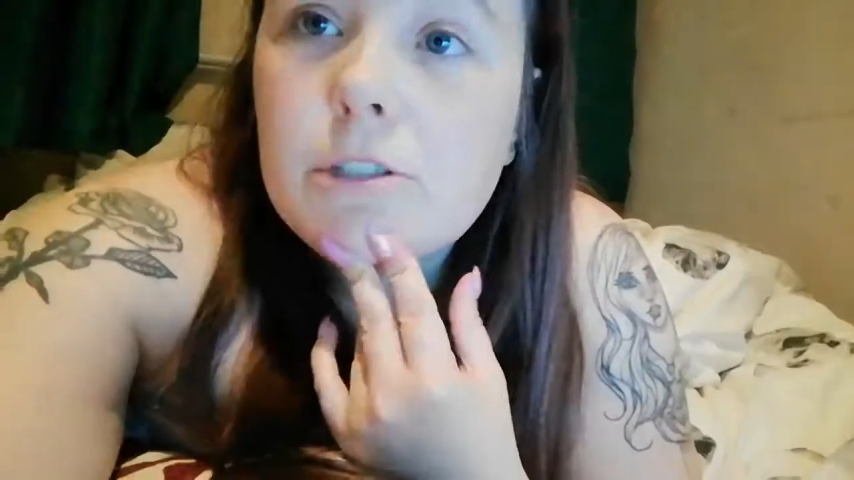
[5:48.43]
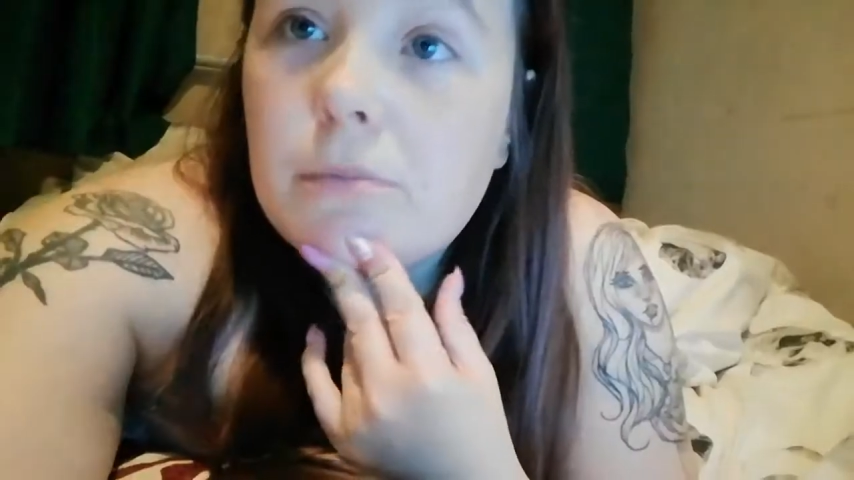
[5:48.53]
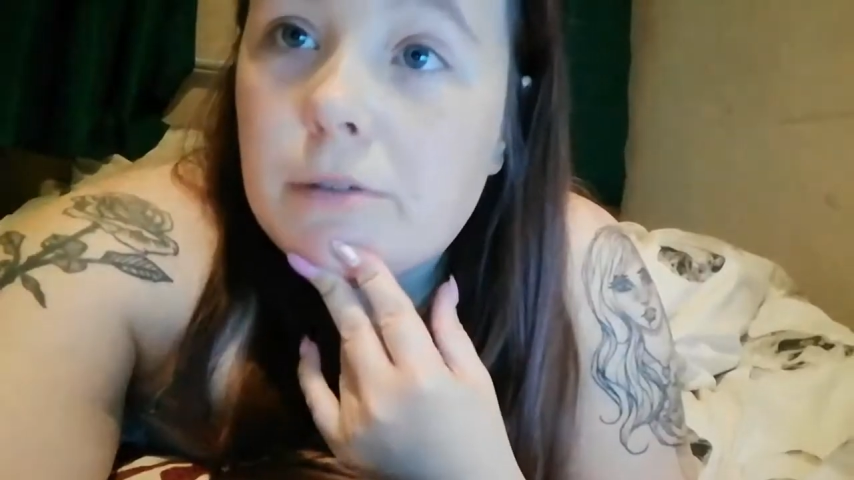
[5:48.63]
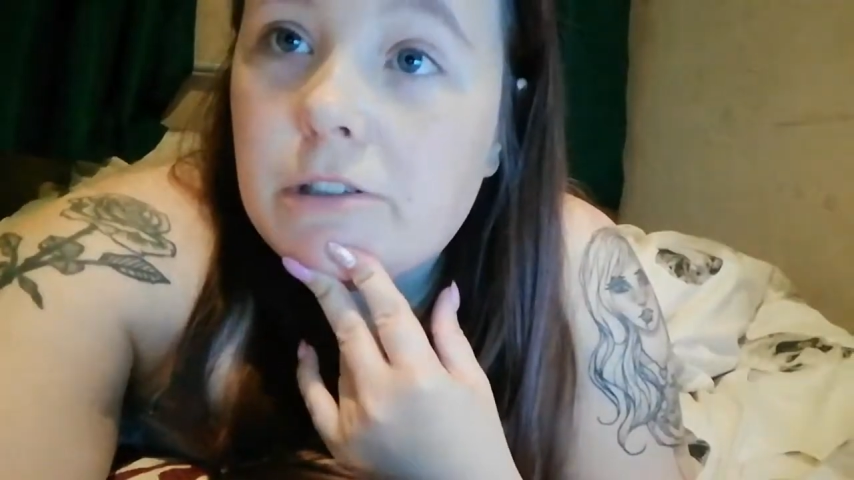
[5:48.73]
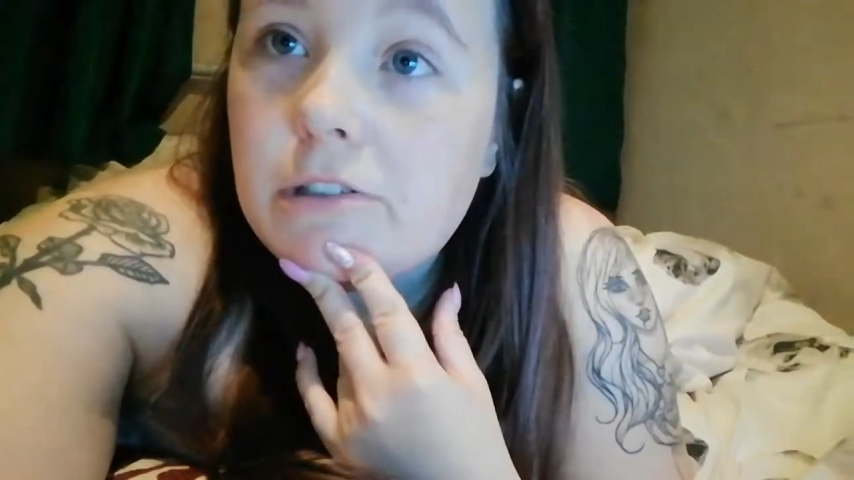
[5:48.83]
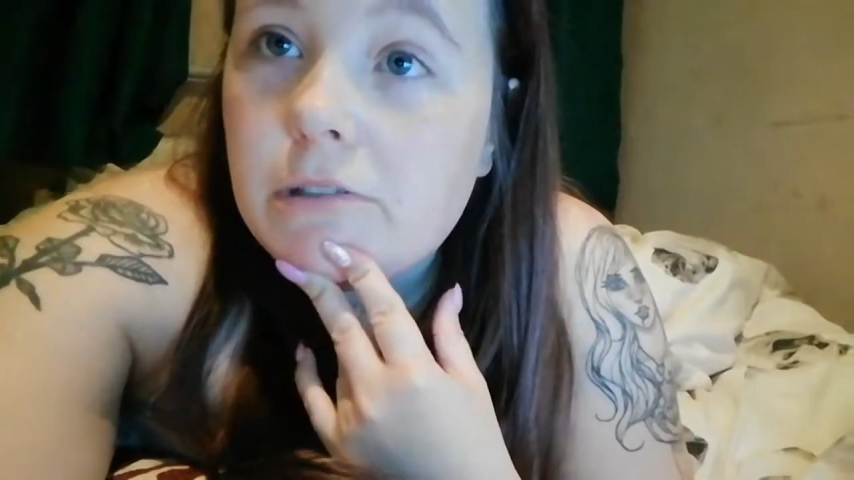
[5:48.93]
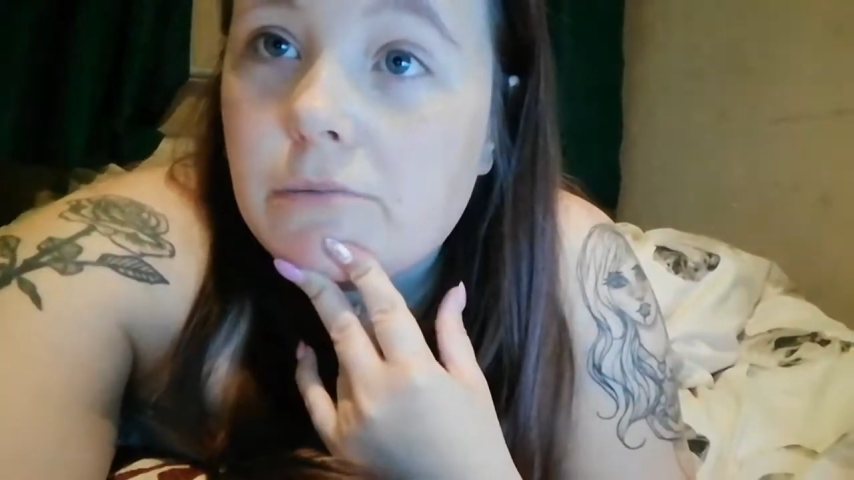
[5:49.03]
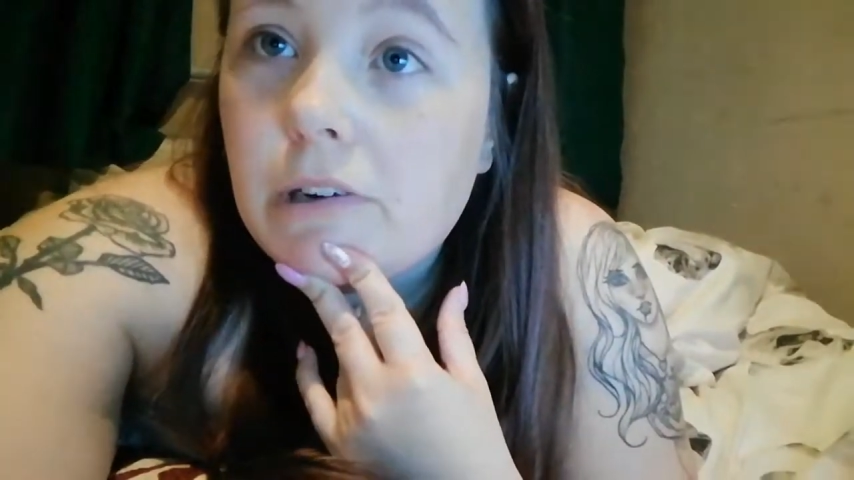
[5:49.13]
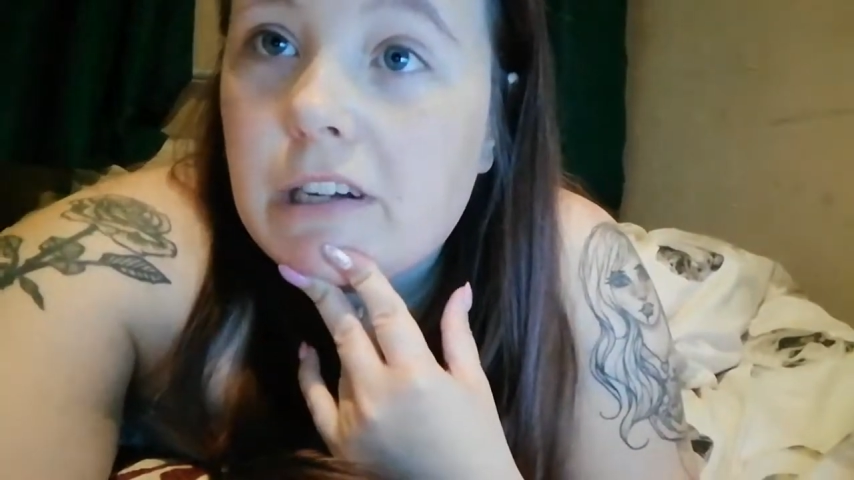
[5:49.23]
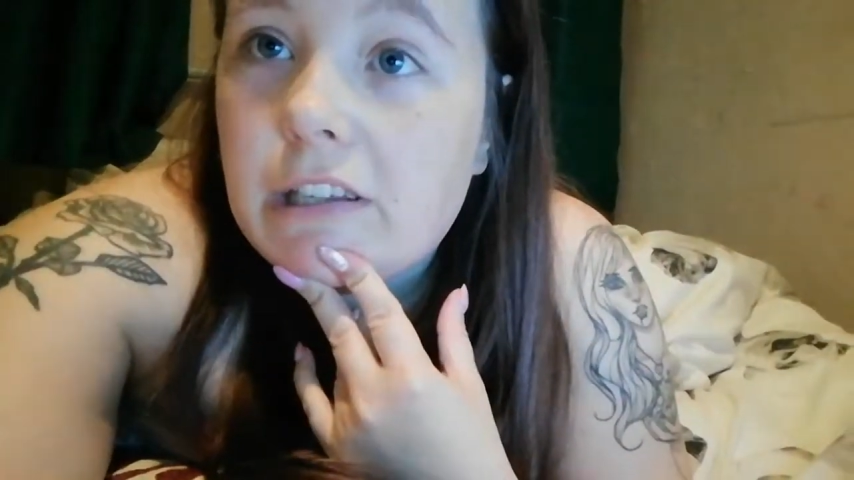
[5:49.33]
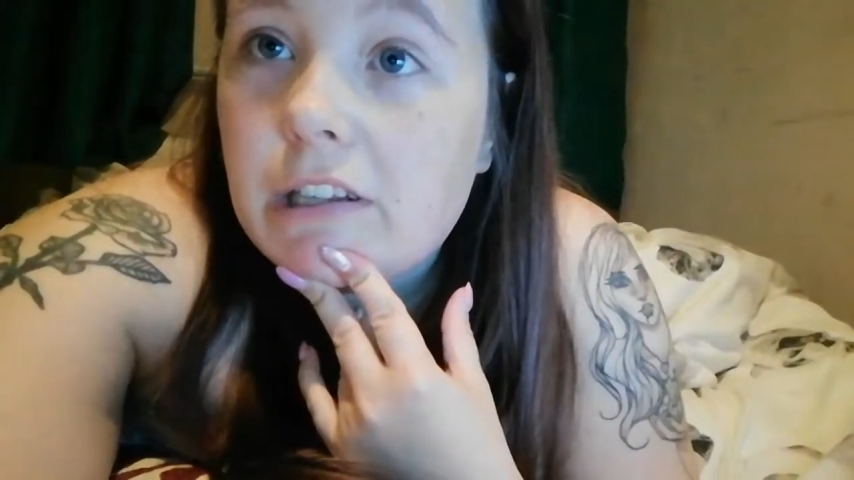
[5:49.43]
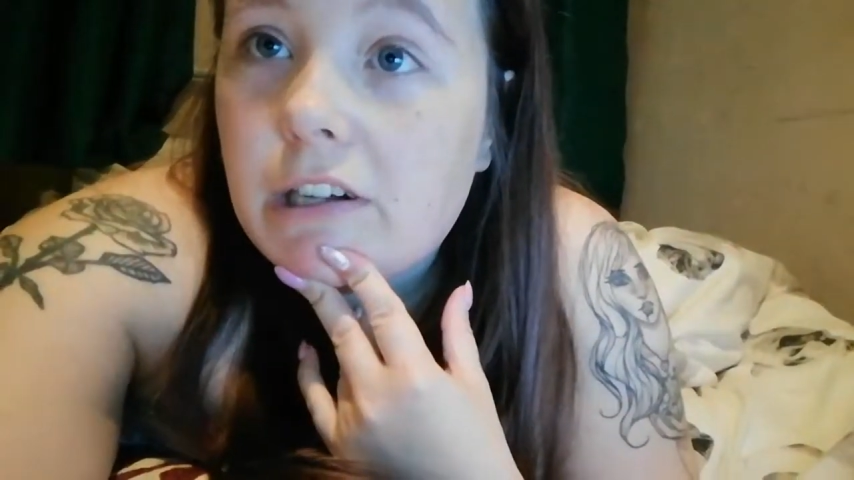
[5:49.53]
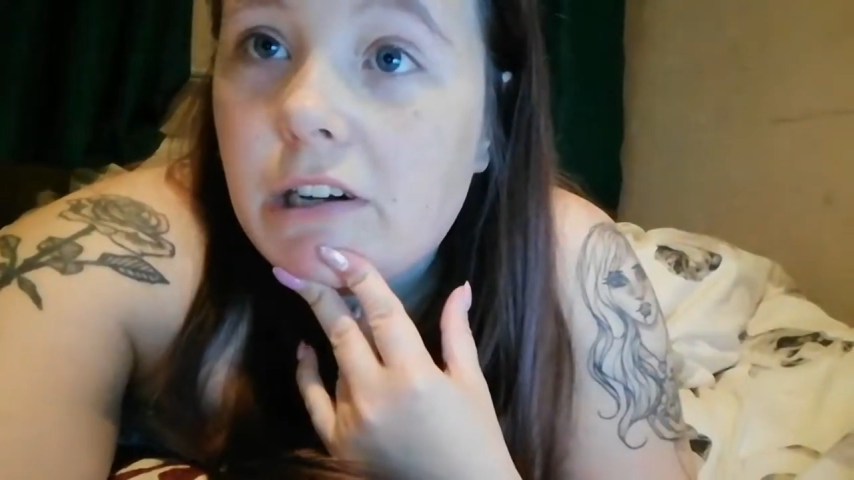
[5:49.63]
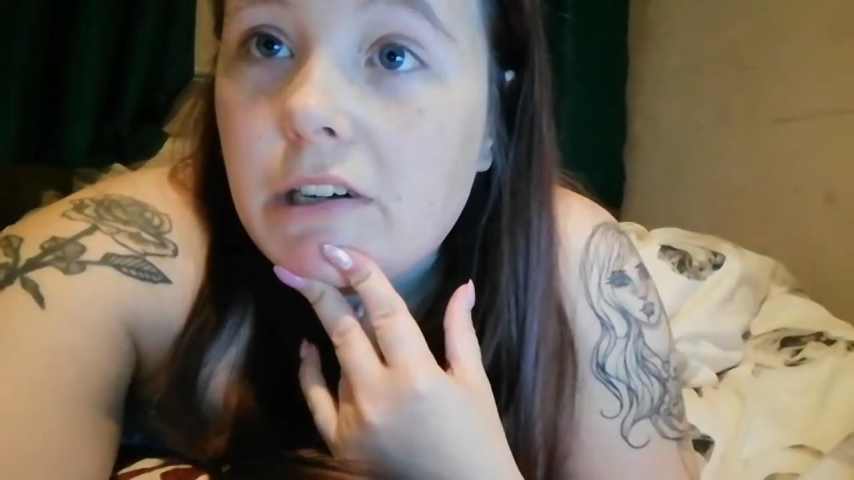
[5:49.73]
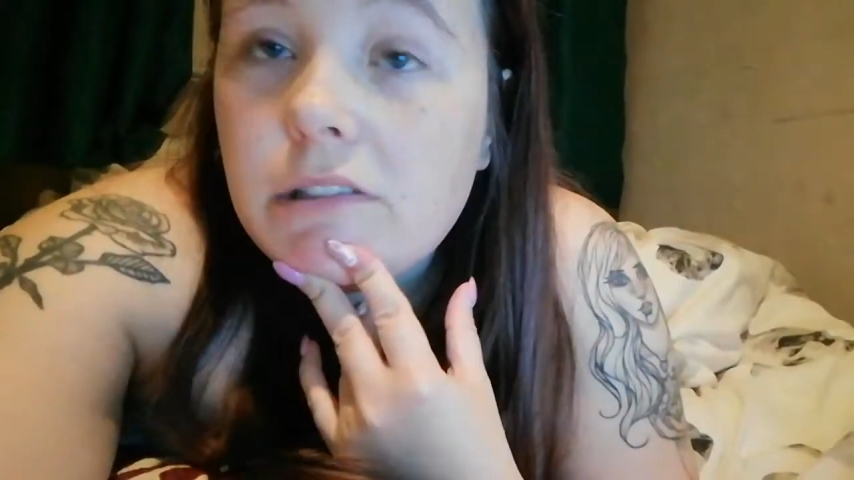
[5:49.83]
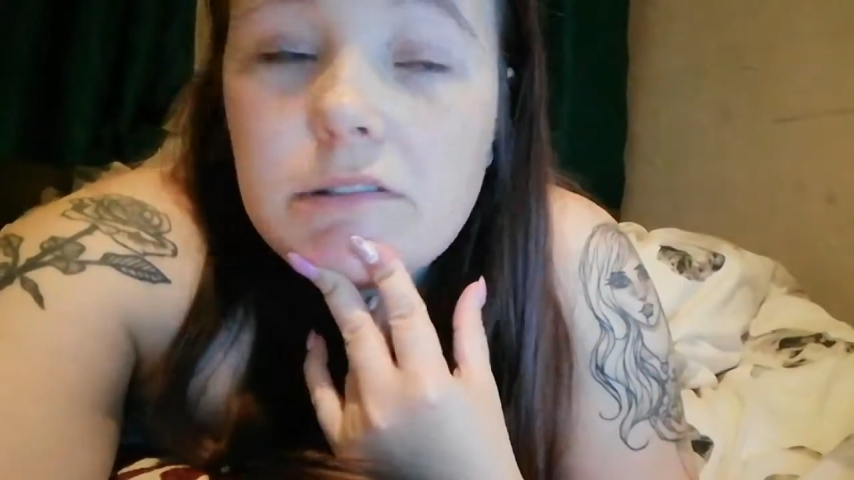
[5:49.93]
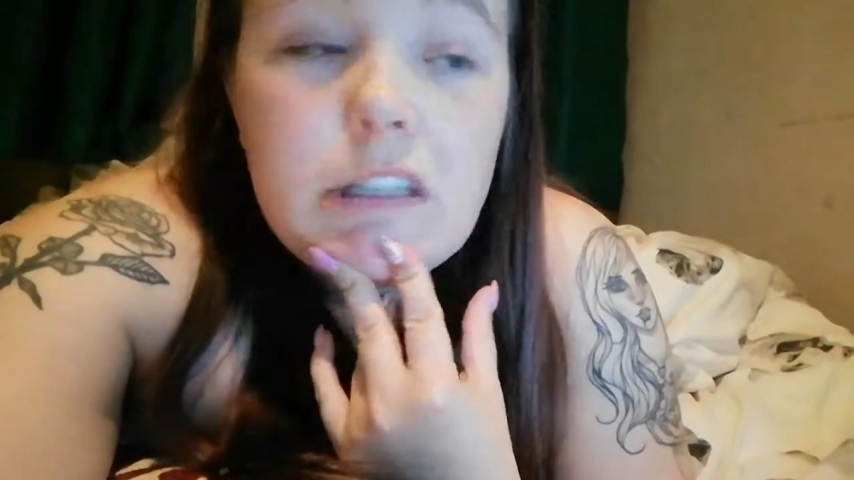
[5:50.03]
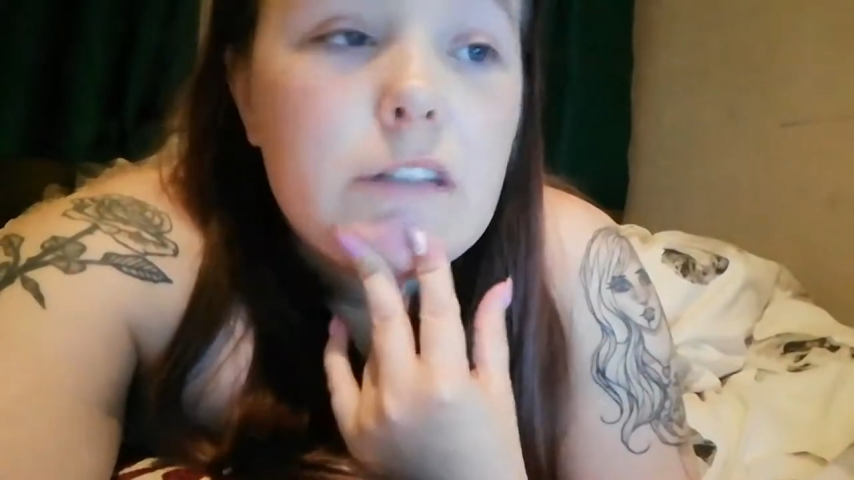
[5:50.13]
my laptop and write in the car